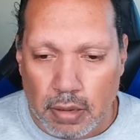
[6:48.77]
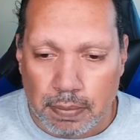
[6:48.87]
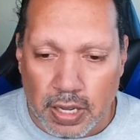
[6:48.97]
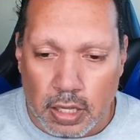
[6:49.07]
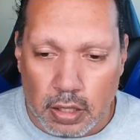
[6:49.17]

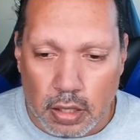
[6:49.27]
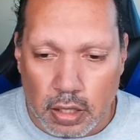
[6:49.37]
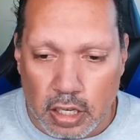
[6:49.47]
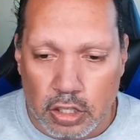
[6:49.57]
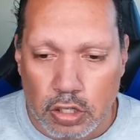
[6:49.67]
But
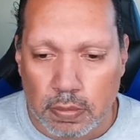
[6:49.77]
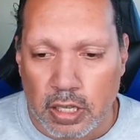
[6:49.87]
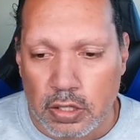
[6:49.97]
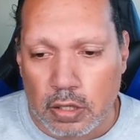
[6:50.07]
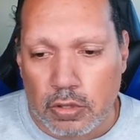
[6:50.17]
there should be a
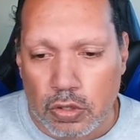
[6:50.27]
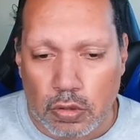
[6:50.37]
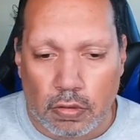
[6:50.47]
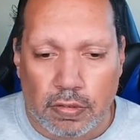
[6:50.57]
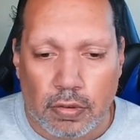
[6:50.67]

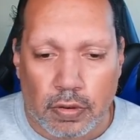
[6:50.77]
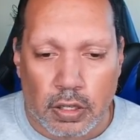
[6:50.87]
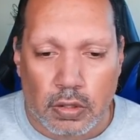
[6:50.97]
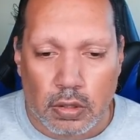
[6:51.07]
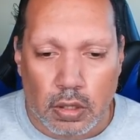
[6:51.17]
substitute for
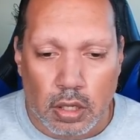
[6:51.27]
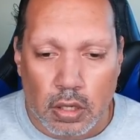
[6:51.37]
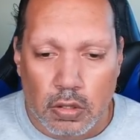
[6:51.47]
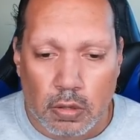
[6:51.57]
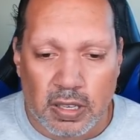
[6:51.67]
it.
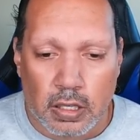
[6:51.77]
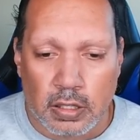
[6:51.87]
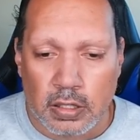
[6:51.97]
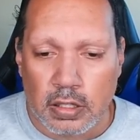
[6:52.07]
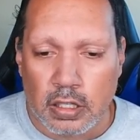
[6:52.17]
Be
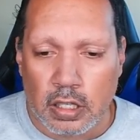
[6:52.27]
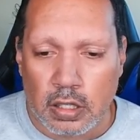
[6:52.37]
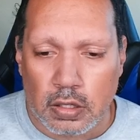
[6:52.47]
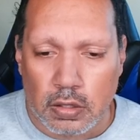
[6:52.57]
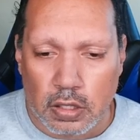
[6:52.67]
consistent
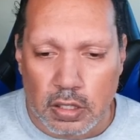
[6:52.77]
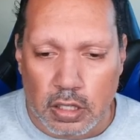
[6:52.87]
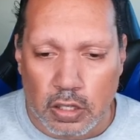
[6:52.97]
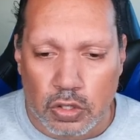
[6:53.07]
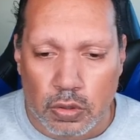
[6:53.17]
into the
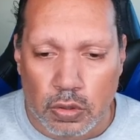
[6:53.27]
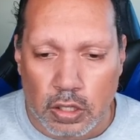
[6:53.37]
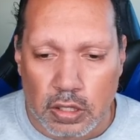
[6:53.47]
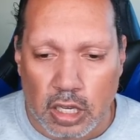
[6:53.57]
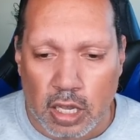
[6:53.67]
schedule, the
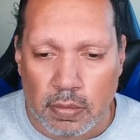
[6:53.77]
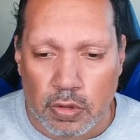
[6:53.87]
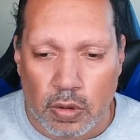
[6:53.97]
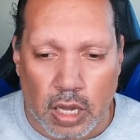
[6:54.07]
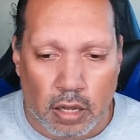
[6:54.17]
time
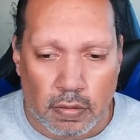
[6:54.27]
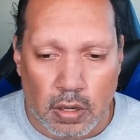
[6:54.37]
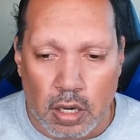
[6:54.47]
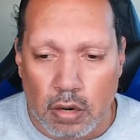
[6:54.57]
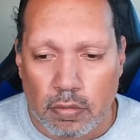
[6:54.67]
you have.
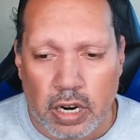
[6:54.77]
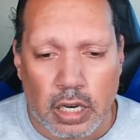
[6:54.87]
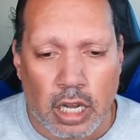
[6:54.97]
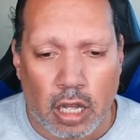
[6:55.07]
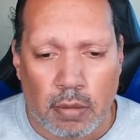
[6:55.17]
Right
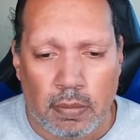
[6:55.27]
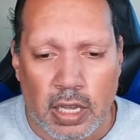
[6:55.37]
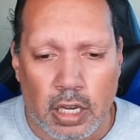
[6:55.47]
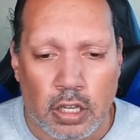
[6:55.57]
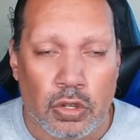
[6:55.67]
now, I'm
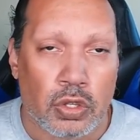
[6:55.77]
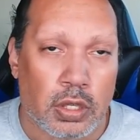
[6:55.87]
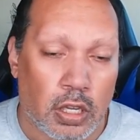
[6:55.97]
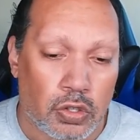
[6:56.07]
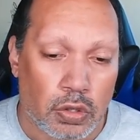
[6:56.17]
making a new
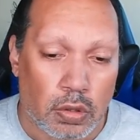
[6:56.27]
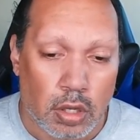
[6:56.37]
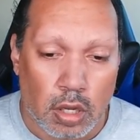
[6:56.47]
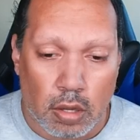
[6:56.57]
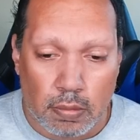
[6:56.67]
schedule
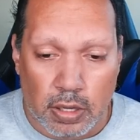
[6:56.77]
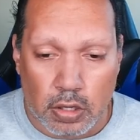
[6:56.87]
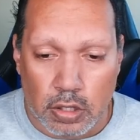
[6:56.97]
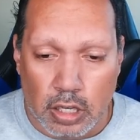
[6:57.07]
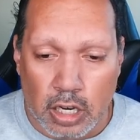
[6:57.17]

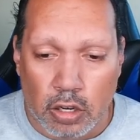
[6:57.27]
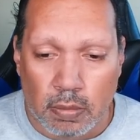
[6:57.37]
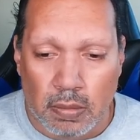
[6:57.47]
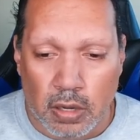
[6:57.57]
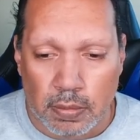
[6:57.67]
because I know
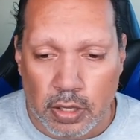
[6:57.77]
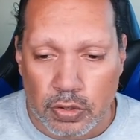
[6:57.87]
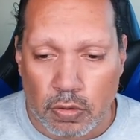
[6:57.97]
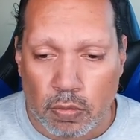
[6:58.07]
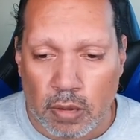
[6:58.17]
my mom
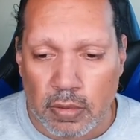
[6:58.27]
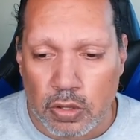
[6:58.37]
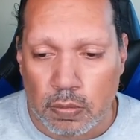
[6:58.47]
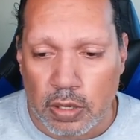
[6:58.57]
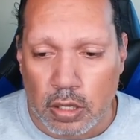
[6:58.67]
doesn't want me
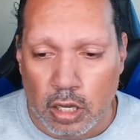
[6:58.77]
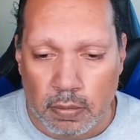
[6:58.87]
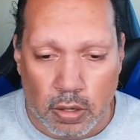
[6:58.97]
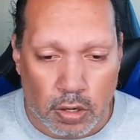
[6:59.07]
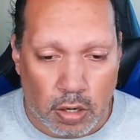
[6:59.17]
to become
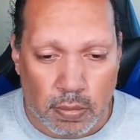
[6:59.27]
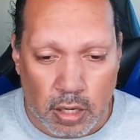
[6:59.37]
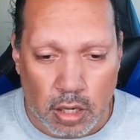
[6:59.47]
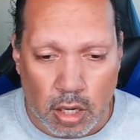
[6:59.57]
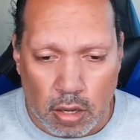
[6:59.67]
a
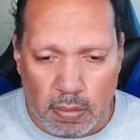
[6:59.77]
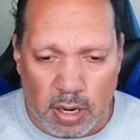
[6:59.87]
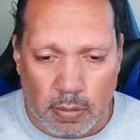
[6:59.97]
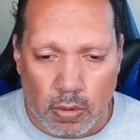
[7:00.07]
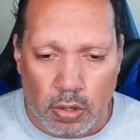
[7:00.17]
hermit, but
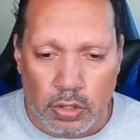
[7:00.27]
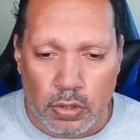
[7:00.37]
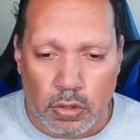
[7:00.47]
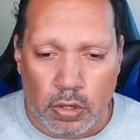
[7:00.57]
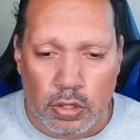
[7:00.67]
I'm also going